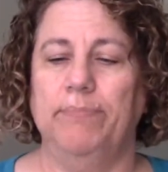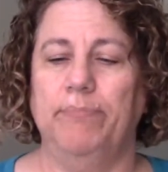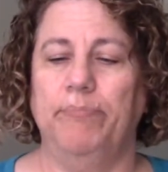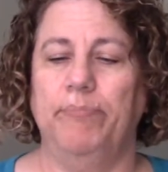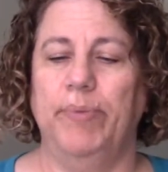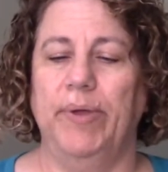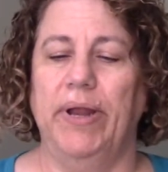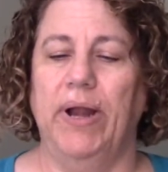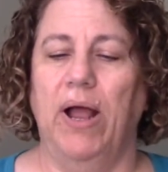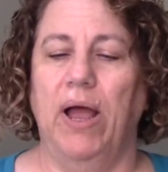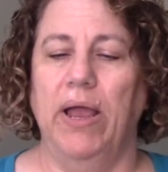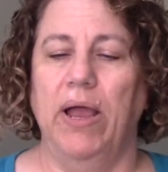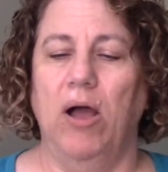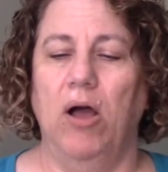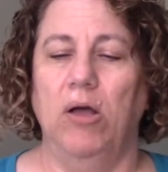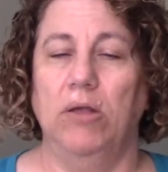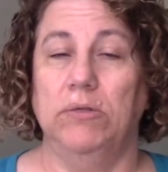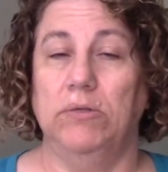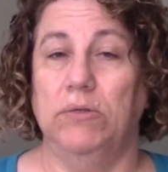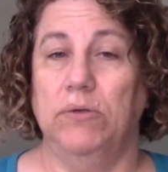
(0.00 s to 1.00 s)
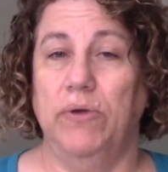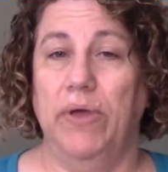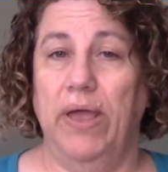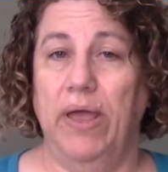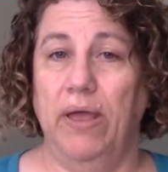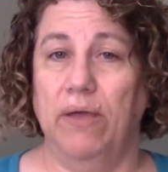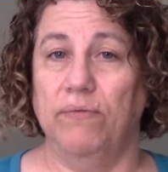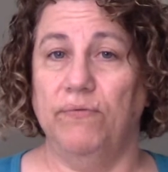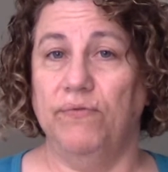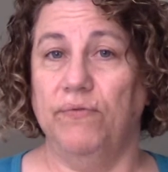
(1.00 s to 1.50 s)
But I also
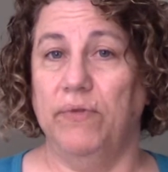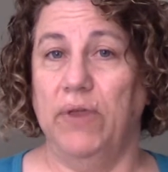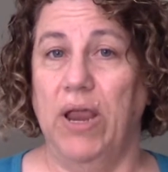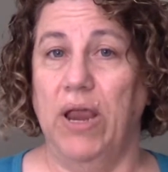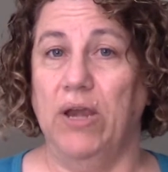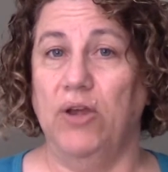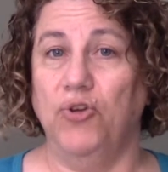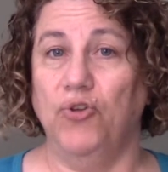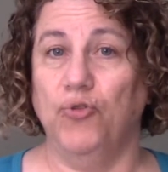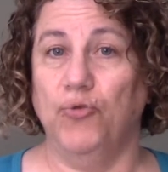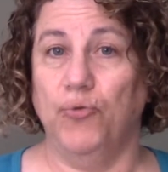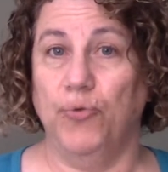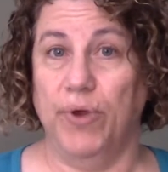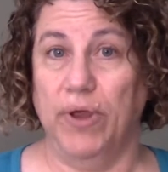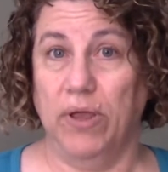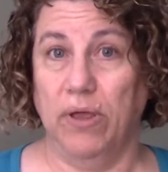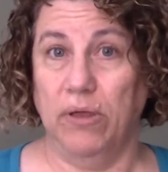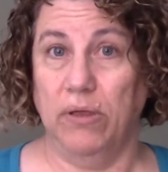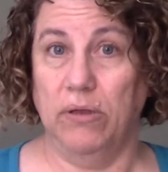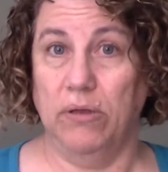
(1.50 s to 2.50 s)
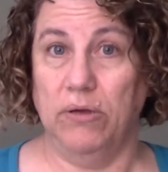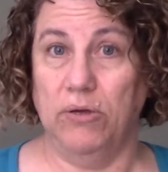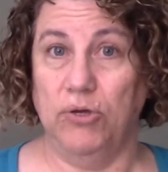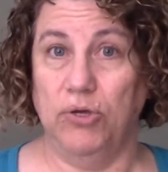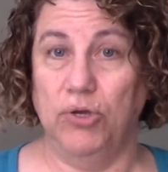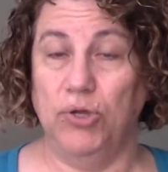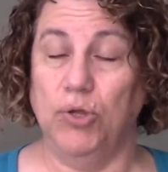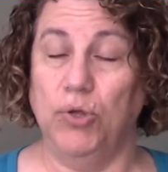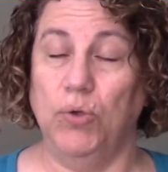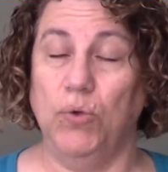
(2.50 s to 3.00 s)
have a trick
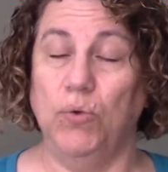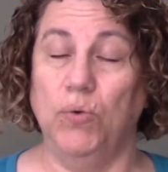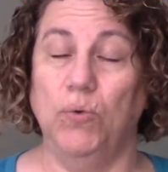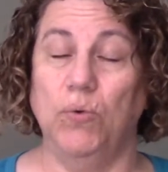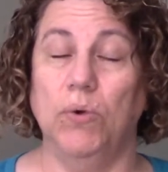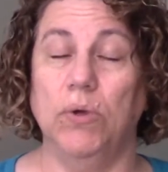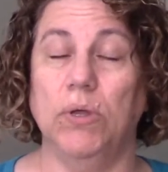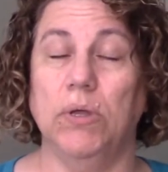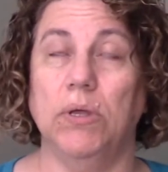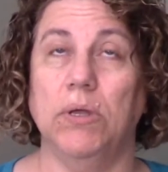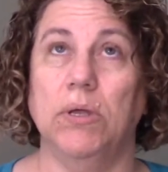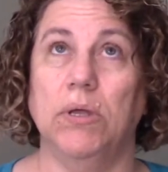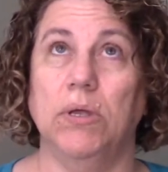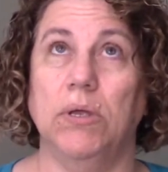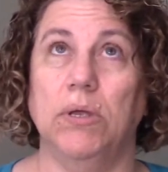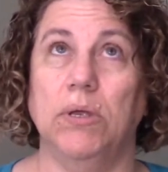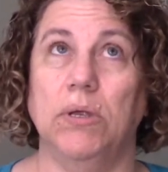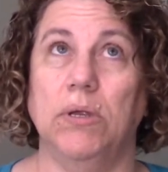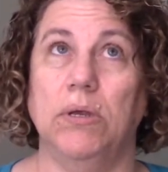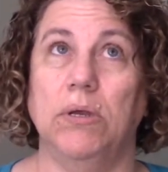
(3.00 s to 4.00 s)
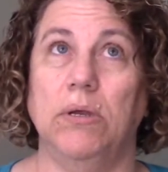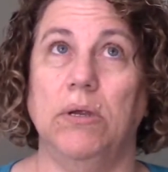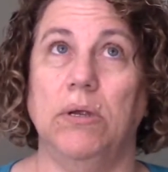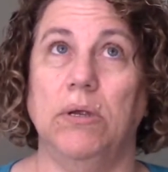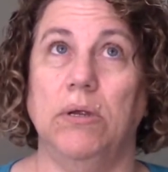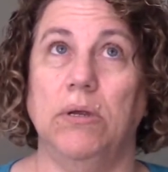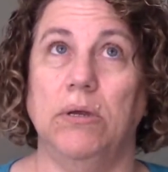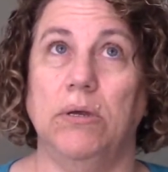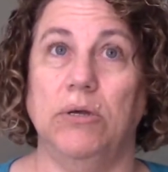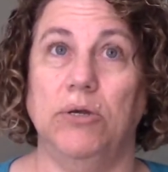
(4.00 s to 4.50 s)
to
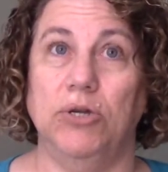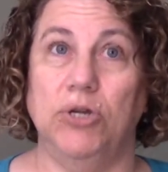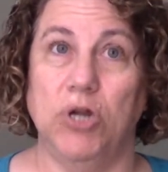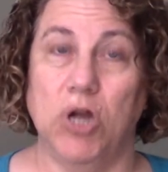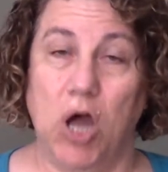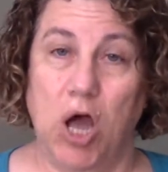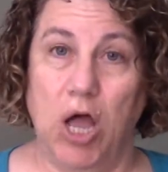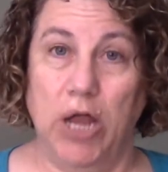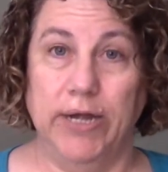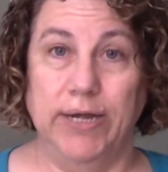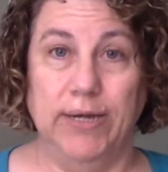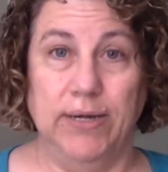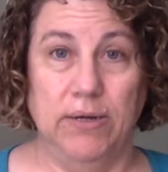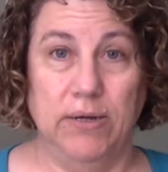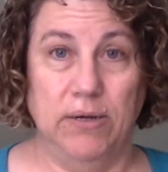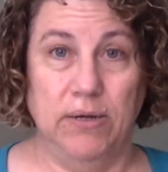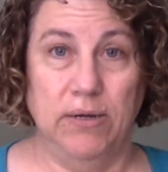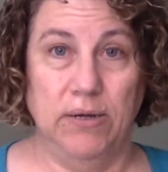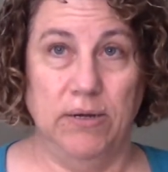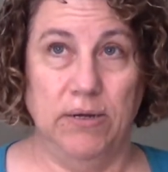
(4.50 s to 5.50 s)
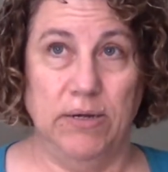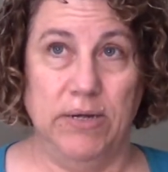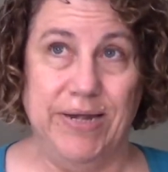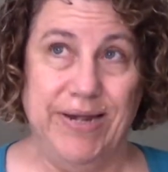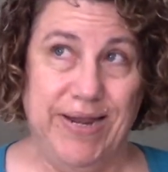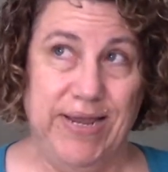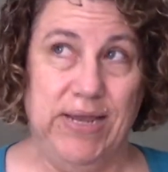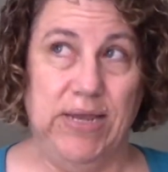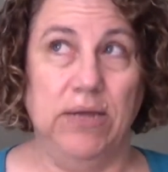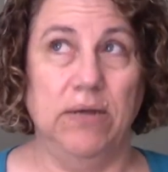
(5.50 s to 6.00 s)
not
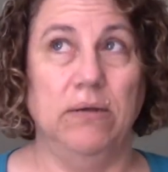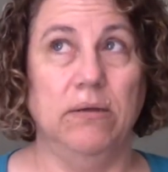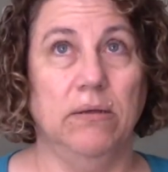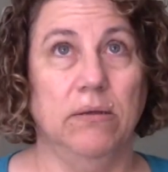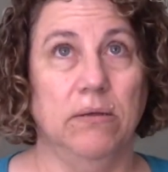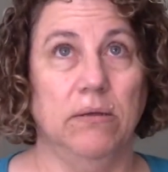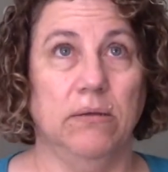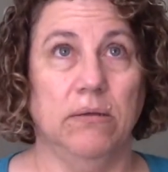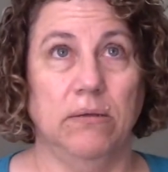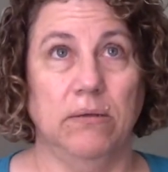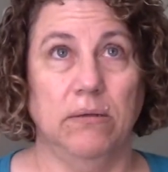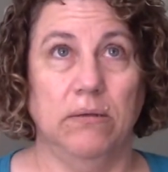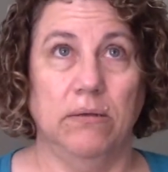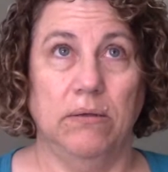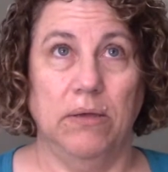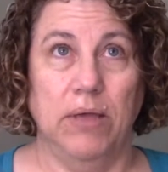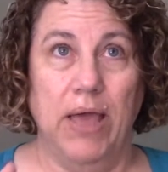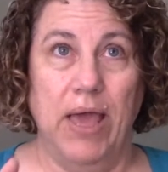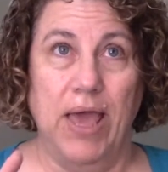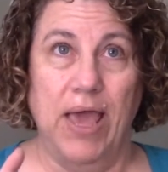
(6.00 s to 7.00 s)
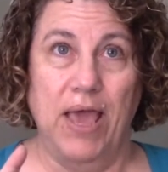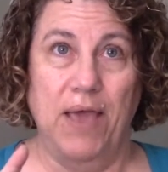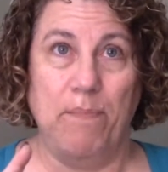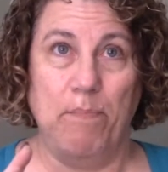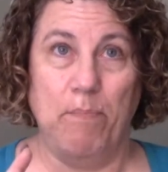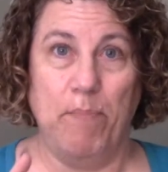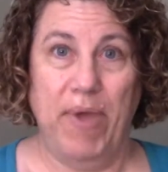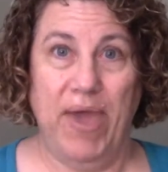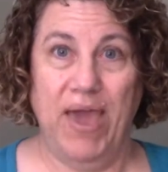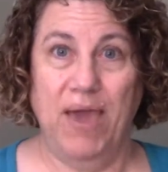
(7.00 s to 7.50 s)
need a
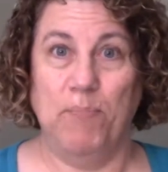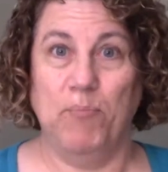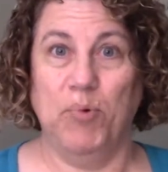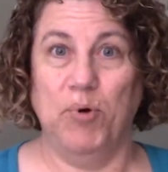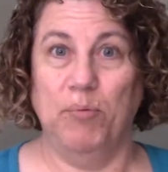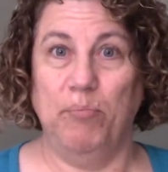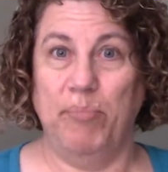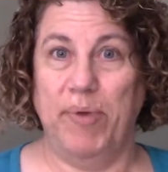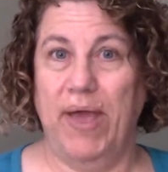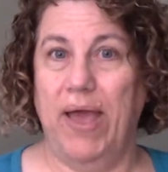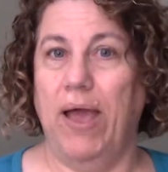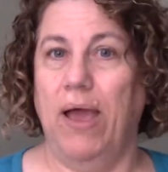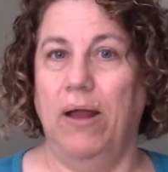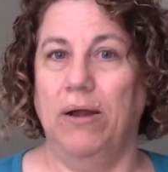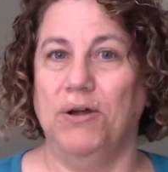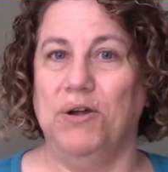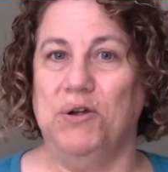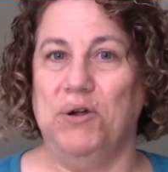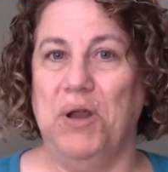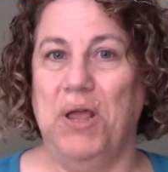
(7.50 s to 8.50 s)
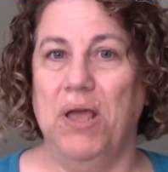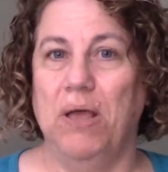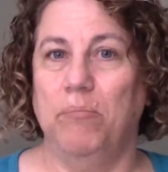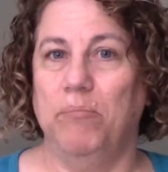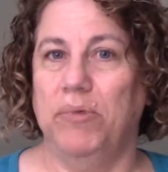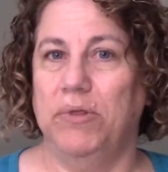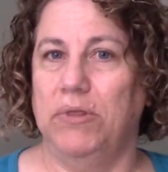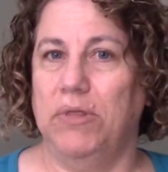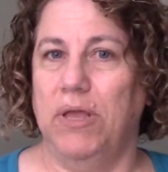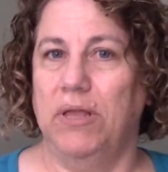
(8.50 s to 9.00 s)
paper pattern,
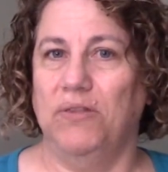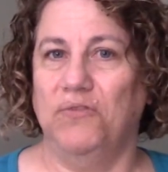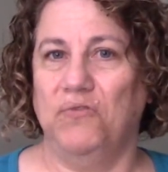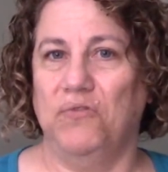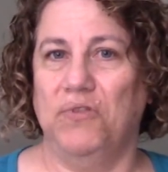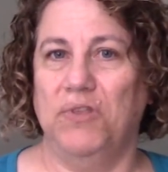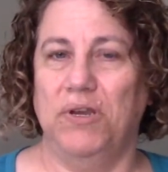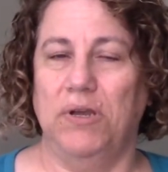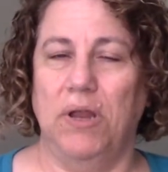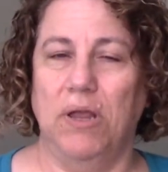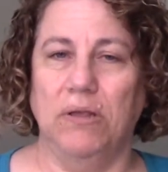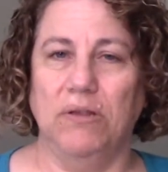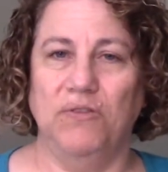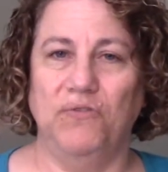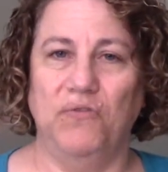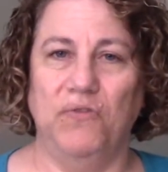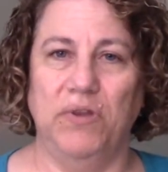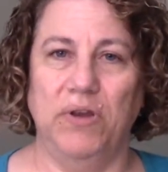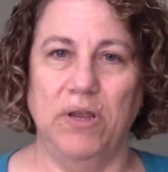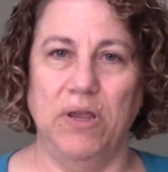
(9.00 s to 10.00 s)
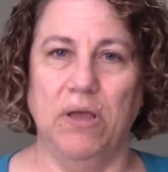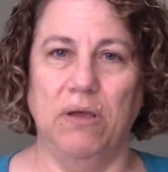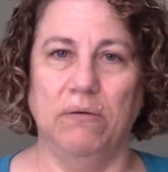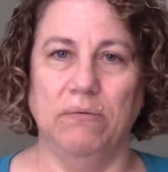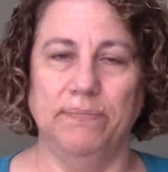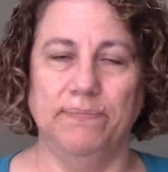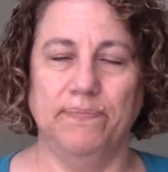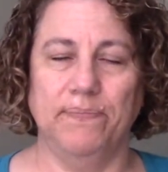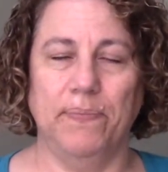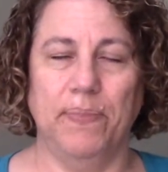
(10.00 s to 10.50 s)
but that's for the next video.
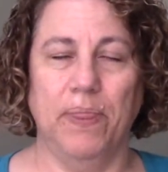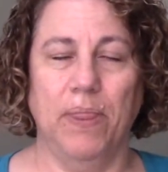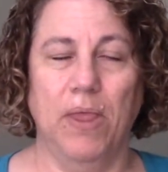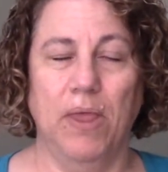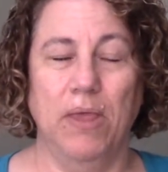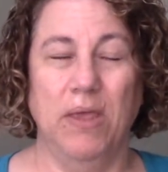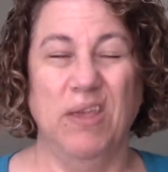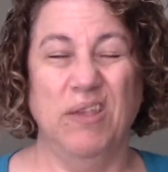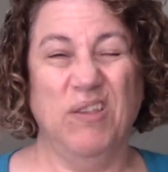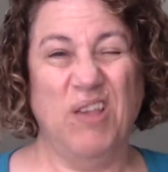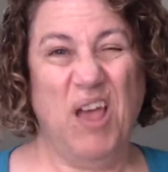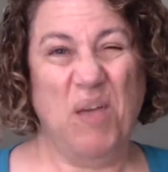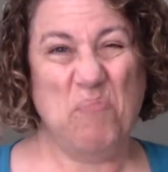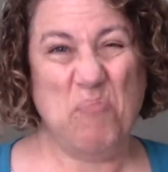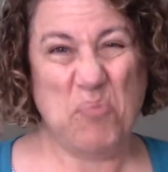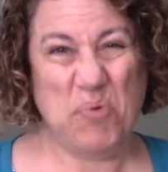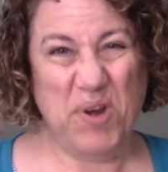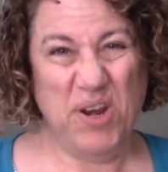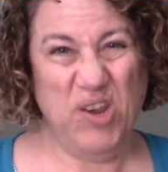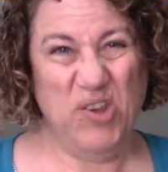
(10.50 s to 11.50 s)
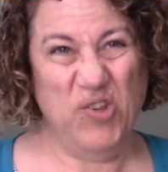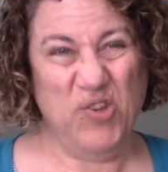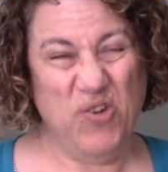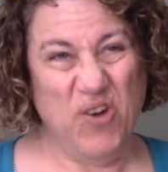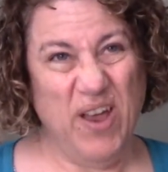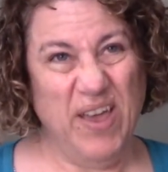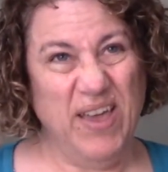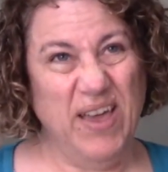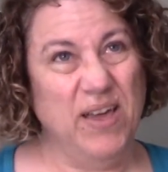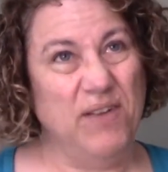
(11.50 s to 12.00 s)
I'm pretty sure
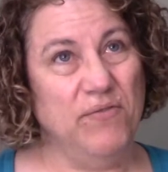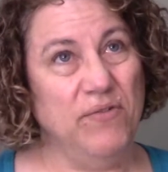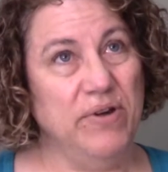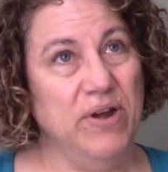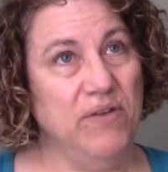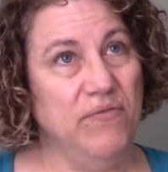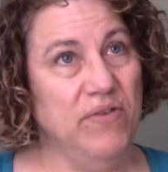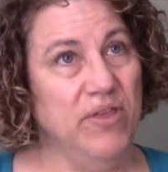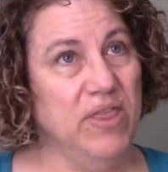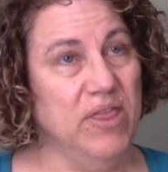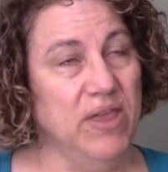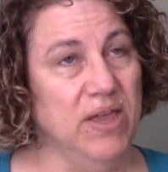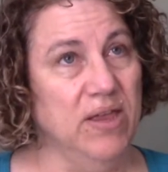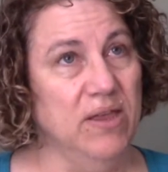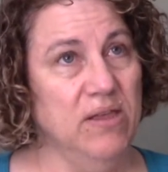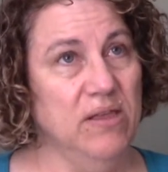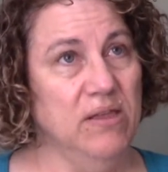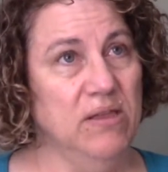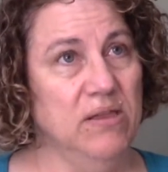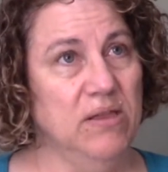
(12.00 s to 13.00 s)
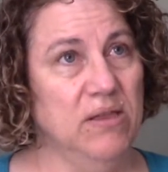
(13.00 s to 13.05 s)
I covered everything.